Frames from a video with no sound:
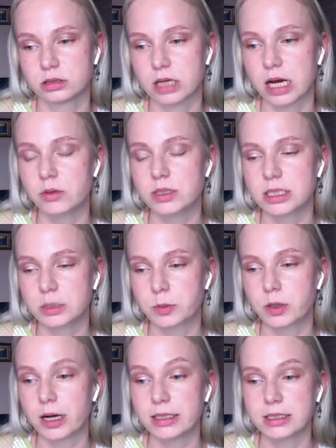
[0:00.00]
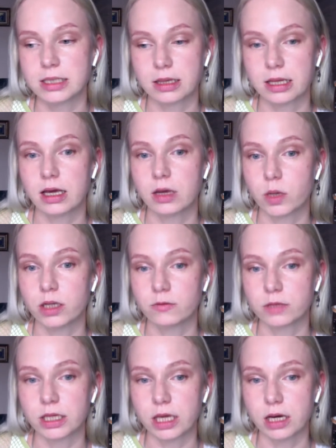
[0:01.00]
I was surprised that they are one
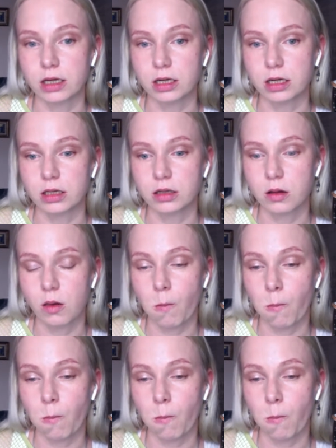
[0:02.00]
of the younger.